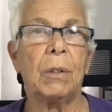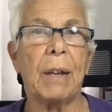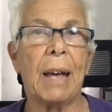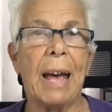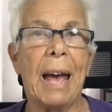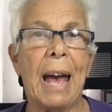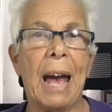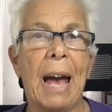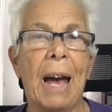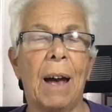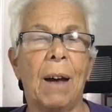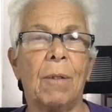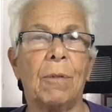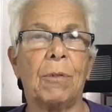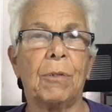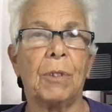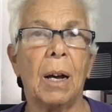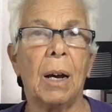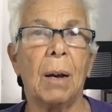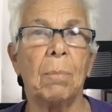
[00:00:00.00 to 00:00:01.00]
to
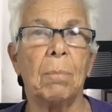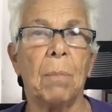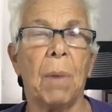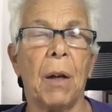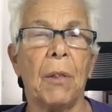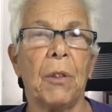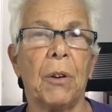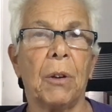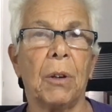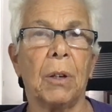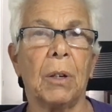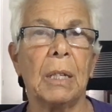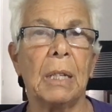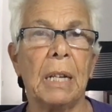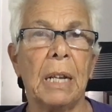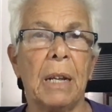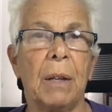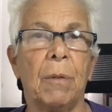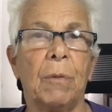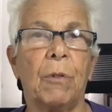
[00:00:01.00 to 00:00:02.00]
have a mother
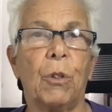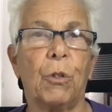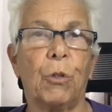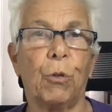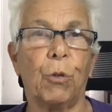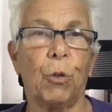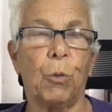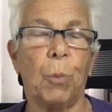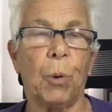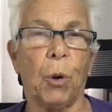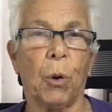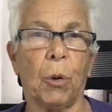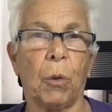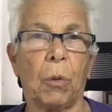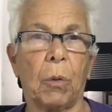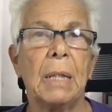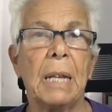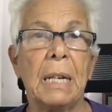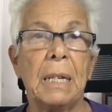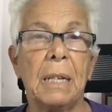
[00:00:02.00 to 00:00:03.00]
live through
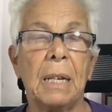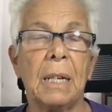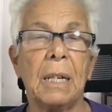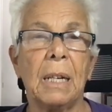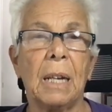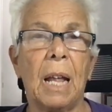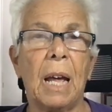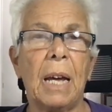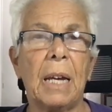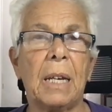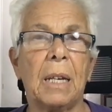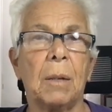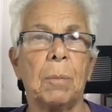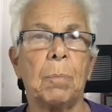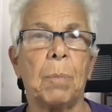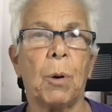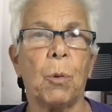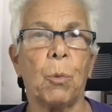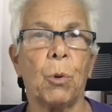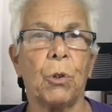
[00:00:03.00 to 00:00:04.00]
birth. They didn't like it,
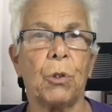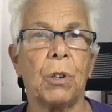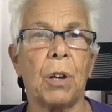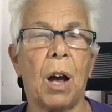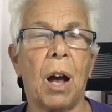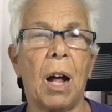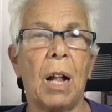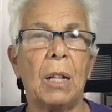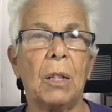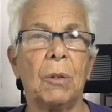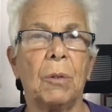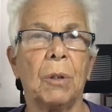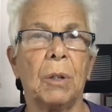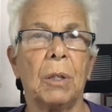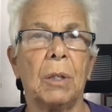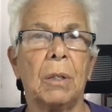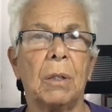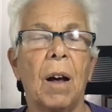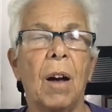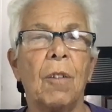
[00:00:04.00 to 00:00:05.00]
but were
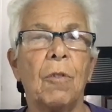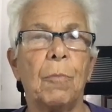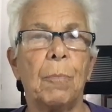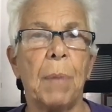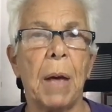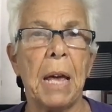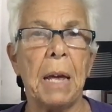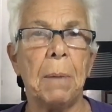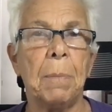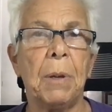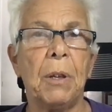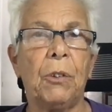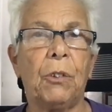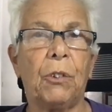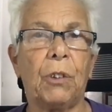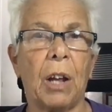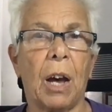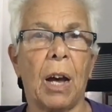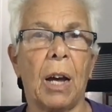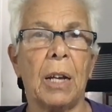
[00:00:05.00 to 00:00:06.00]
tolerant of babies
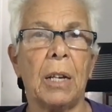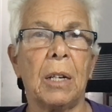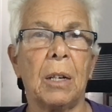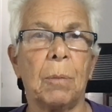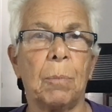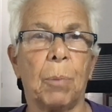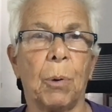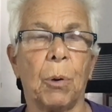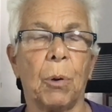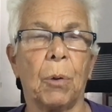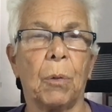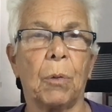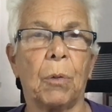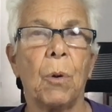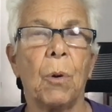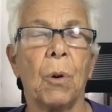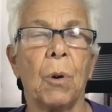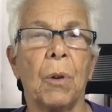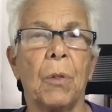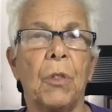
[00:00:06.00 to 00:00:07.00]
dying at birth
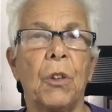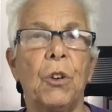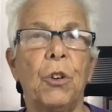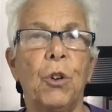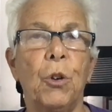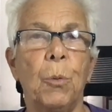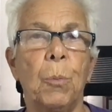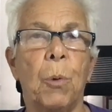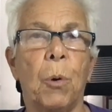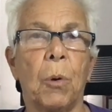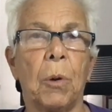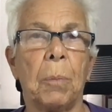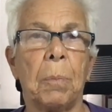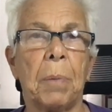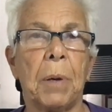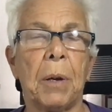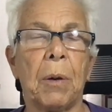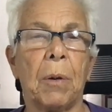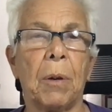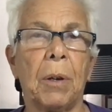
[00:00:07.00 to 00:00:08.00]
or in the newborn
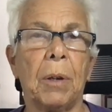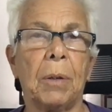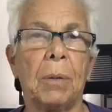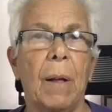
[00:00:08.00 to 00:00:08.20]
period.